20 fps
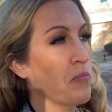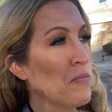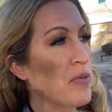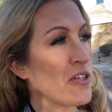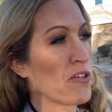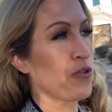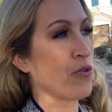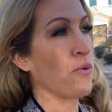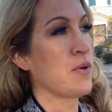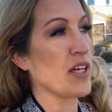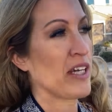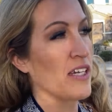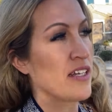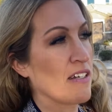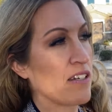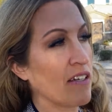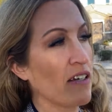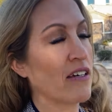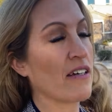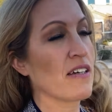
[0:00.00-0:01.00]

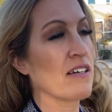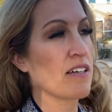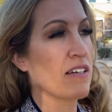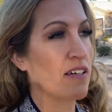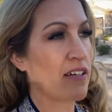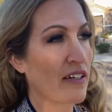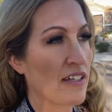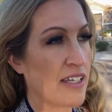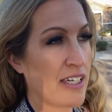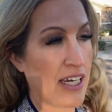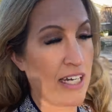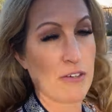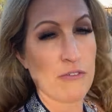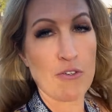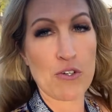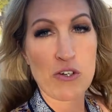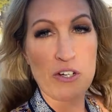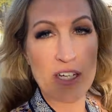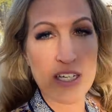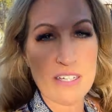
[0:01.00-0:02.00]
between
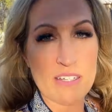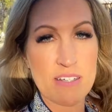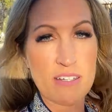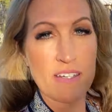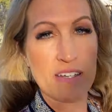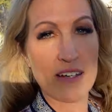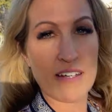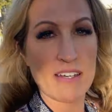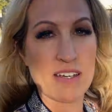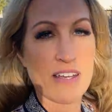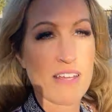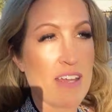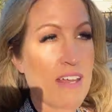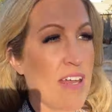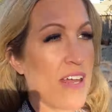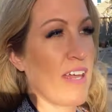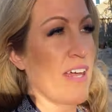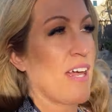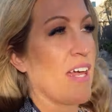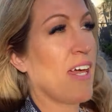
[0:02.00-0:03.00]
Cave Creek
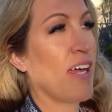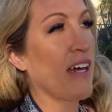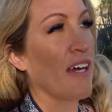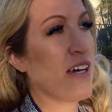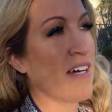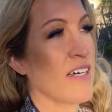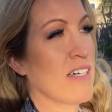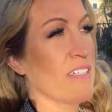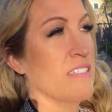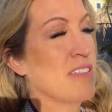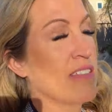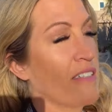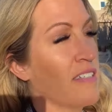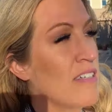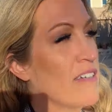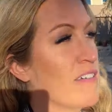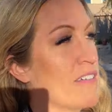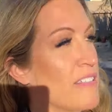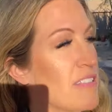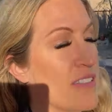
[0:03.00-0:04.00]
and
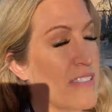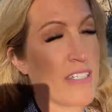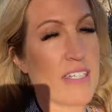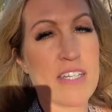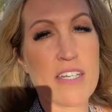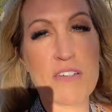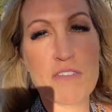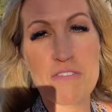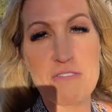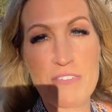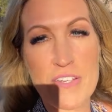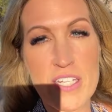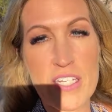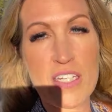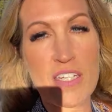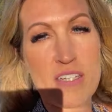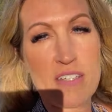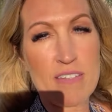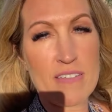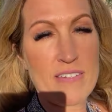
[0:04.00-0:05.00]
City of
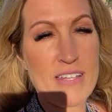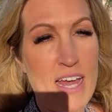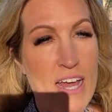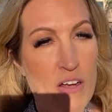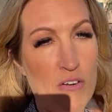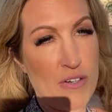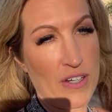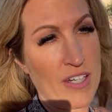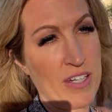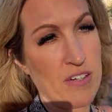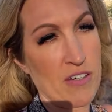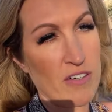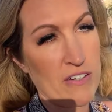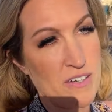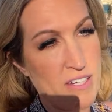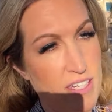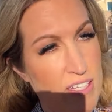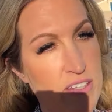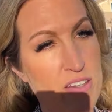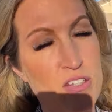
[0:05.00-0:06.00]
Phoenix out
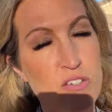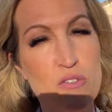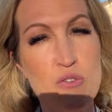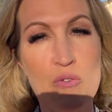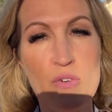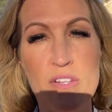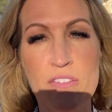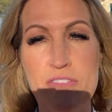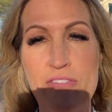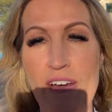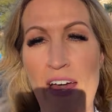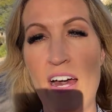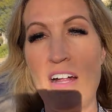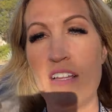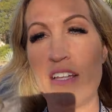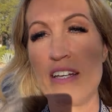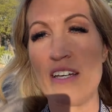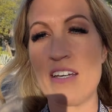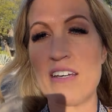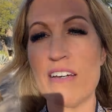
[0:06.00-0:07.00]
here in the North
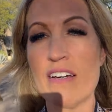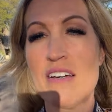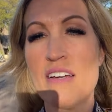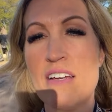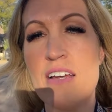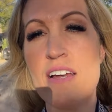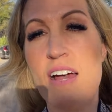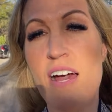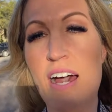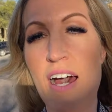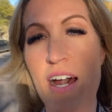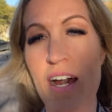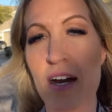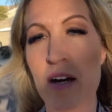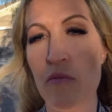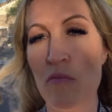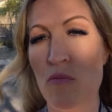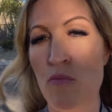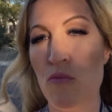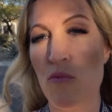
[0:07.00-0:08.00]
Valley.
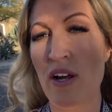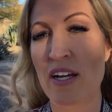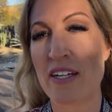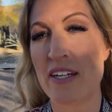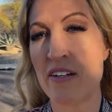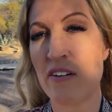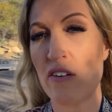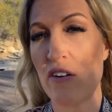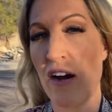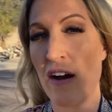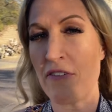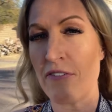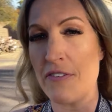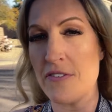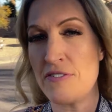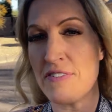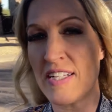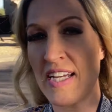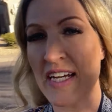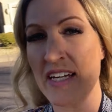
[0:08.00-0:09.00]
Right here off
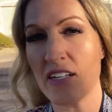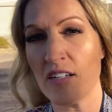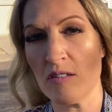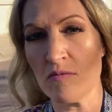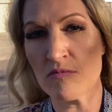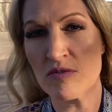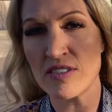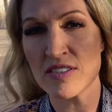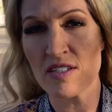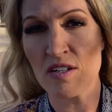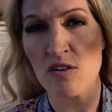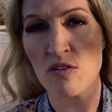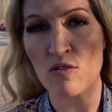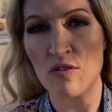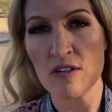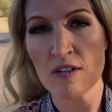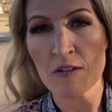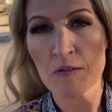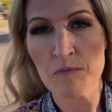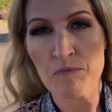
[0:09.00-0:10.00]
of Tatum. So